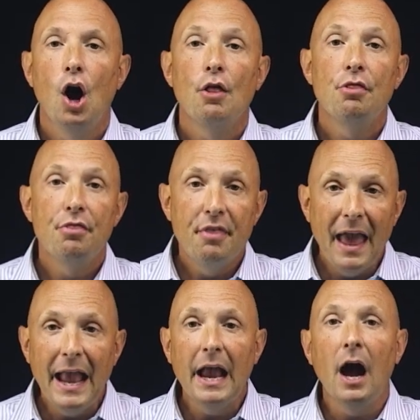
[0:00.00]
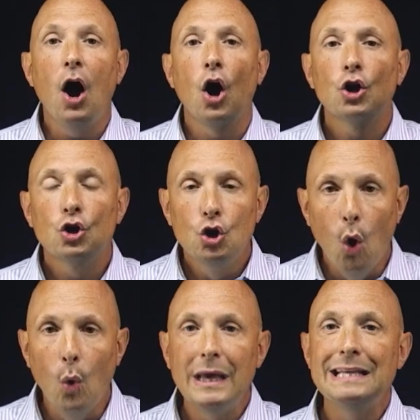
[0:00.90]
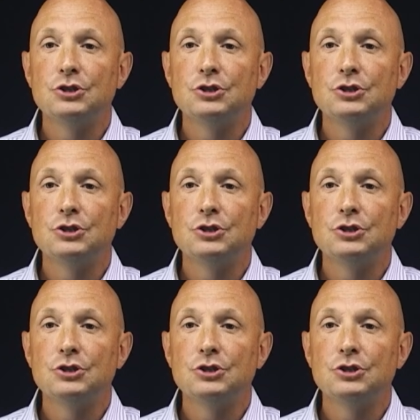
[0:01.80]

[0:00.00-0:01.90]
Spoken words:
they are going